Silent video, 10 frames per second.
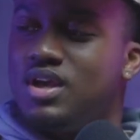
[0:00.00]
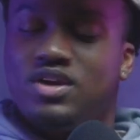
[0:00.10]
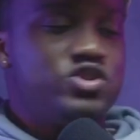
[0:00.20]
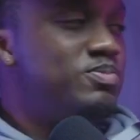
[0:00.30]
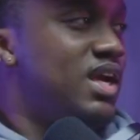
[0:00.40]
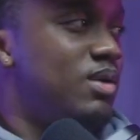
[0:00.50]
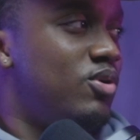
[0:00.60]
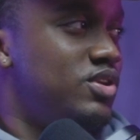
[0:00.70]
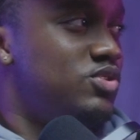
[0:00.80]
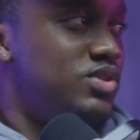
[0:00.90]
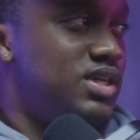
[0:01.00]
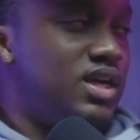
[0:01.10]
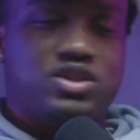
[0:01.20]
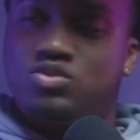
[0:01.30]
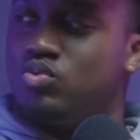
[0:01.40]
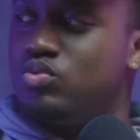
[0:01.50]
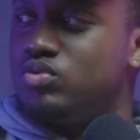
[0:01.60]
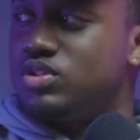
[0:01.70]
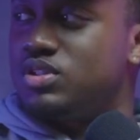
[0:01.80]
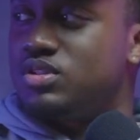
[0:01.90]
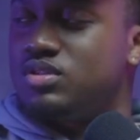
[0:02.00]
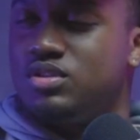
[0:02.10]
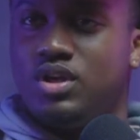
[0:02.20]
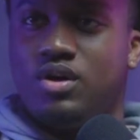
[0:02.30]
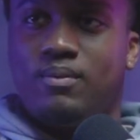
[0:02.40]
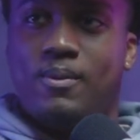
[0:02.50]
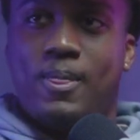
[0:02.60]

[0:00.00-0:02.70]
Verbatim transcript: Just make up all these ridiculous rules, you know.